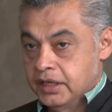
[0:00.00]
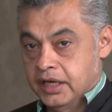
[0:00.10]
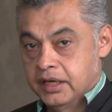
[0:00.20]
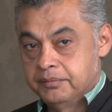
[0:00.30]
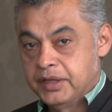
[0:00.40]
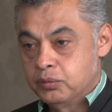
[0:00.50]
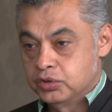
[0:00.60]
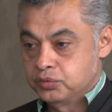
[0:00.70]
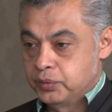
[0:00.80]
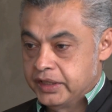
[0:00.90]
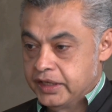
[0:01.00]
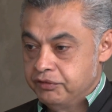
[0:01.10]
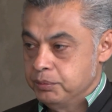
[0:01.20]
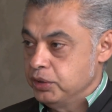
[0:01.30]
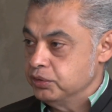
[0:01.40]
That was when
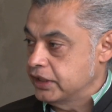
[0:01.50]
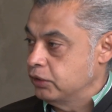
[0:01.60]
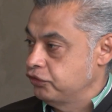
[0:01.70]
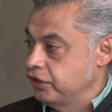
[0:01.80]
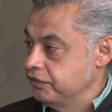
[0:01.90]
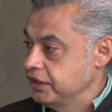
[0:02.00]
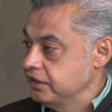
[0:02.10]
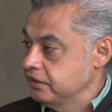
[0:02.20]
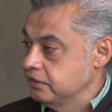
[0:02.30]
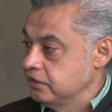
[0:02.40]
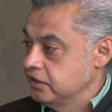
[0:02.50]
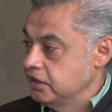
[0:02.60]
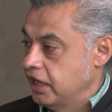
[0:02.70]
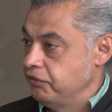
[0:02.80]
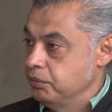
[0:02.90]
everybody was out traveling.
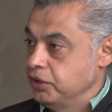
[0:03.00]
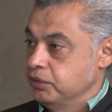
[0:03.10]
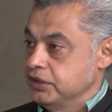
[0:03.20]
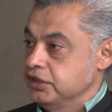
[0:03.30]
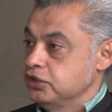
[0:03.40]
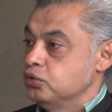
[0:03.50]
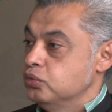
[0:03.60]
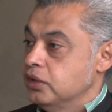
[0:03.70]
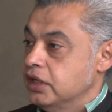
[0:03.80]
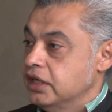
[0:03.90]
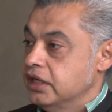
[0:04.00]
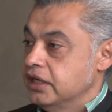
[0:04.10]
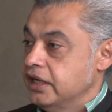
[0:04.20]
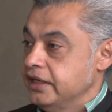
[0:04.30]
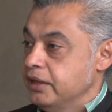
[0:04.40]
Everybody wanted to,
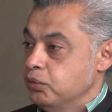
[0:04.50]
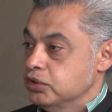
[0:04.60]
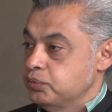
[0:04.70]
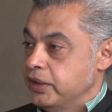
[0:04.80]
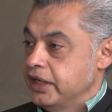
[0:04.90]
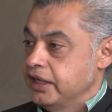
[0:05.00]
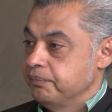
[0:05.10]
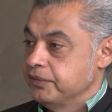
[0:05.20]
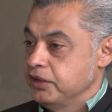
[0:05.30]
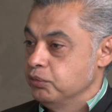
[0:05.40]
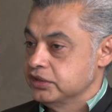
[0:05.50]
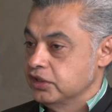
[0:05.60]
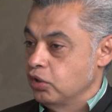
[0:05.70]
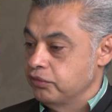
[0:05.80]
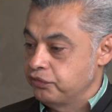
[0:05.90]
and that was where it was
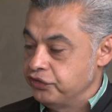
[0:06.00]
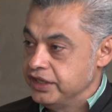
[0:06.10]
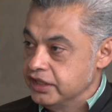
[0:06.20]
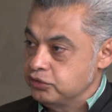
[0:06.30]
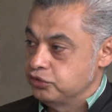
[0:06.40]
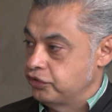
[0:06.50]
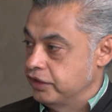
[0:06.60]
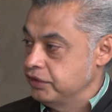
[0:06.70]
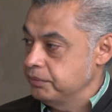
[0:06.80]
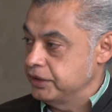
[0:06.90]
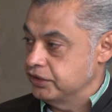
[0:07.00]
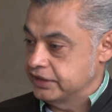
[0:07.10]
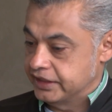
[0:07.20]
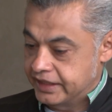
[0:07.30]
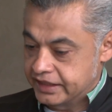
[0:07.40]
a lot freer to travel,
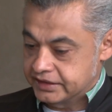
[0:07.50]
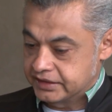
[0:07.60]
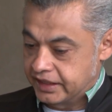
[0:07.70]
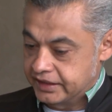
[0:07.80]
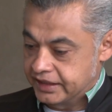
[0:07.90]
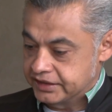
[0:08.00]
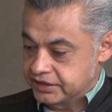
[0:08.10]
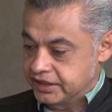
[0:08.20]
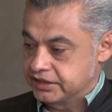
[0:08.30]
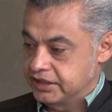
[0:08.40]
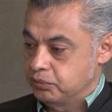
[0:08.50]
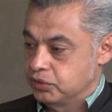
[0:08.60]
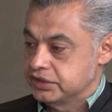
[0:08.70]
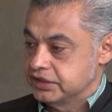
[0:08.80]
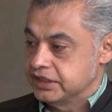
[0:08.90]
because at that stage, that
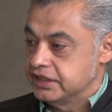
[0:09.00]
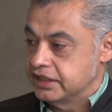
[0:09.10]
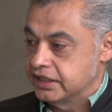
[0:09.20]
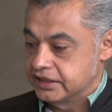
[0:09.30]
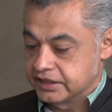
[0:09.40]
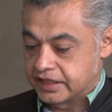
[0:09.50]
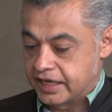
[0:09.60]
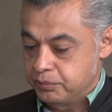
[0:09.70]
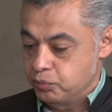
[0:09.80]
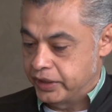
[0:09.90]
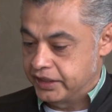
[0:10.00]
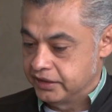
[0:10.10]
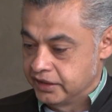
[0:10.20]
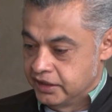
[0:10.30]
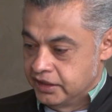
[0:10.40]
was in the time
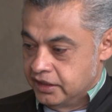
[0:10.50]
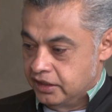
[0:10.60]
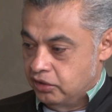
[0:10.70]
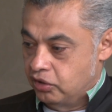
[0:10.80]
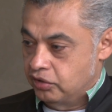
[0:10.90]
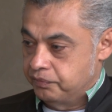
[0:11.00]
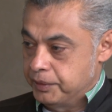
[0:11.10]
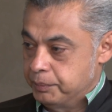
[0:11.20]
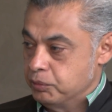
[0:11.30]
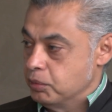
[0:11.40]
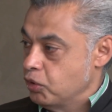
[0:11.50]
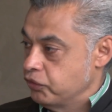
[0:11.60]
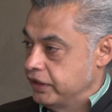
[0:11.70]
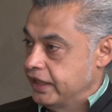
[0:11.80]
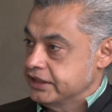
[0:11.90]
when a lot of people were
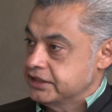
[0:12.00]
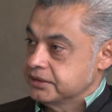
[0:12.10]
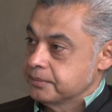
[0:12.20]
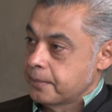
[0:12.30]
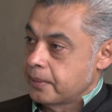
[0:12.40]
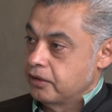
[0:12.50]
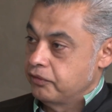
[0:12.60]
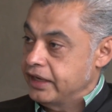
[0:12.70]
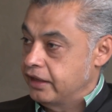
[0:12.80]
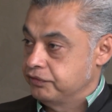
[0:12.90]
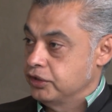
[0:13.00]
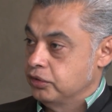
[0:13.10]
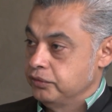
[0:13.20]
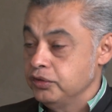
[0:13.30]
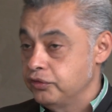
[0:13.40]
more relaxed. Right after
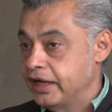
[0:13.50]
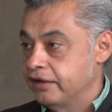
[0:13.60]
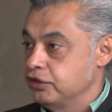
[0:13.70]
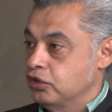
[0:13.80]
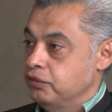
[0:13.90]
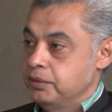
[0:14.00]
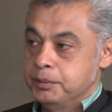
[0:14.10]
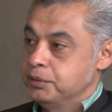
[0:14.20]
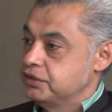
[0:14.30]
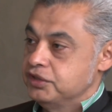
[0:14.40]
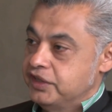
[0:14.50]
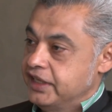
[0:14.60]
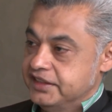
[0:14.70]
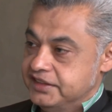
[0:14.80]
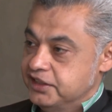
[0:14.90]
COVID, people were still
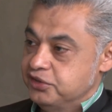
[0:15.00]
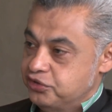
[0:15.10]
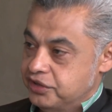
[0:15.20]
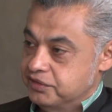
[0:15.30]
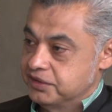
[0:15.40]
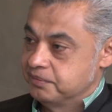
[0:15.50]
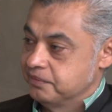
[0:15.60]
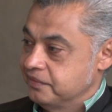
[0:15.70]
very hesitant to travel.